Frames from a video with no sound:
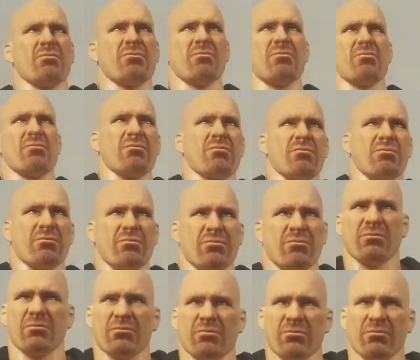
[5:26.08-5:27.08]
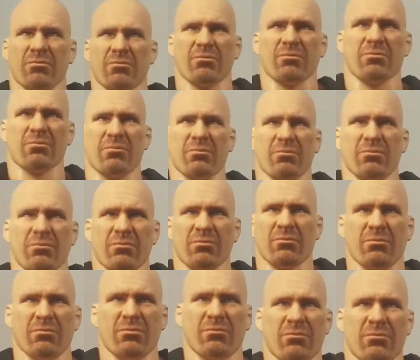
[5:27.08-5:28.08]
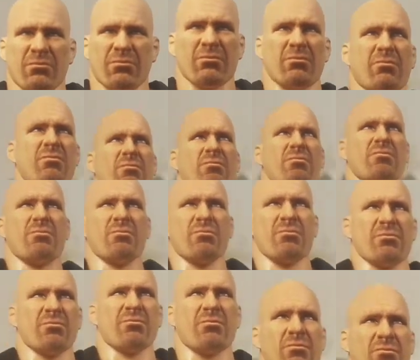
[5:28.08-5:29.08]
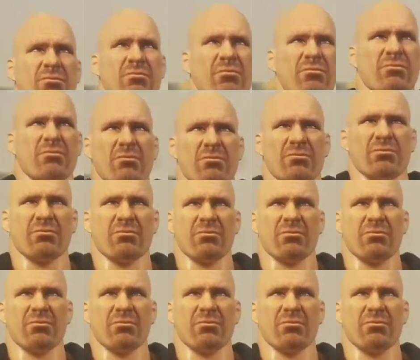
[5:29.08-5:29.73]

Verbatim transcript: but uh, their faces are kind of meh. Um, this